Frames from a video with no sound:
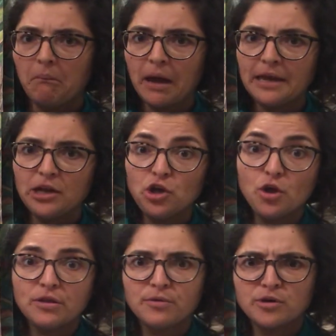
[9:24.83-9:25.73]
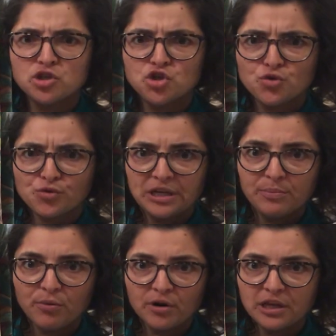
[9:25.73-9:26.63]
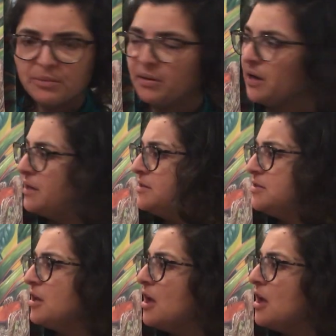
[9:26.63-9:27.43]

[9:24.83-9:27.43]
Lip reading: I didn't know there were tree porcupines.